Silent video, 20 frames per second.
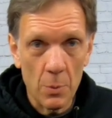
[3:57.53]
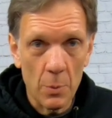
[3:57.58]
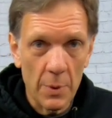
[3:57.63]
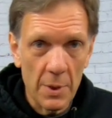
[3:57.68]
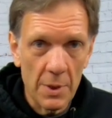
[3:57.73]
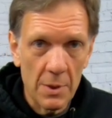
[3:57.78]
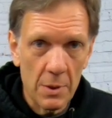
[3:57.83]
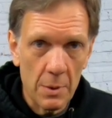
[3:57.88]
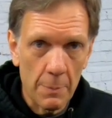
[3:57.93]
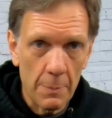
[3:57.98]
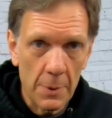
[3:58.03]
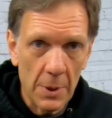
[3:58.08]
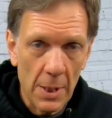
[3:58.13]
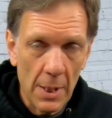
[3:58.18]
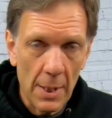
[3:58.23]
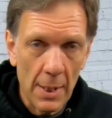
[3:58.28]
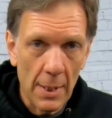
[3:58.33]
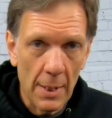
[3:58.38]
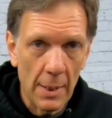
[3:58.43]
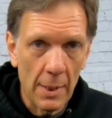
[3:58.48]
that we
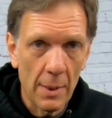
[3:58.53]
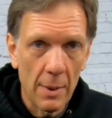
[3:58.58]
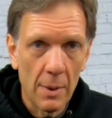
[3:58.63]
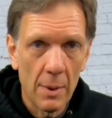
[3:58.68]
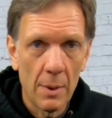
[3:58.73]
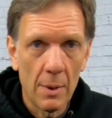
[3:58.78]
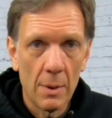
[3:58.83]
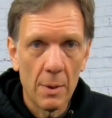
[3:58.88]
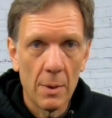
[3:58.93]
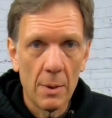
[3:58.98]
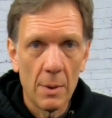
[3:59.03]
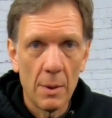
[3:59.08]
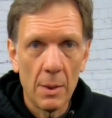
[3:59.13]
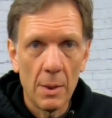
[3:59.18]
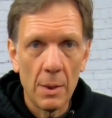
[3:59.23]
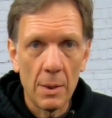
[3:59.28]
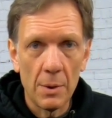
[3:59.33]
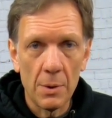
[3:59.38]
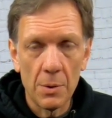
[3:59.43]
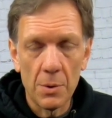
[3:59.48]
supply
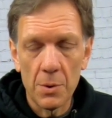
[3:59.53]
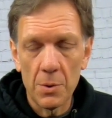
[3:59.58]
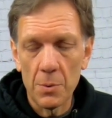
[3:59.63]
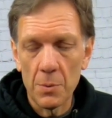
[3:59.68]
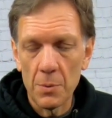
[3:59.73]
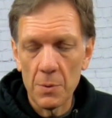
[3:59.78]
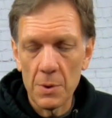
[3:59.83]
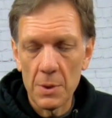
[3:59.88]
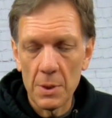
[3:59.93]
into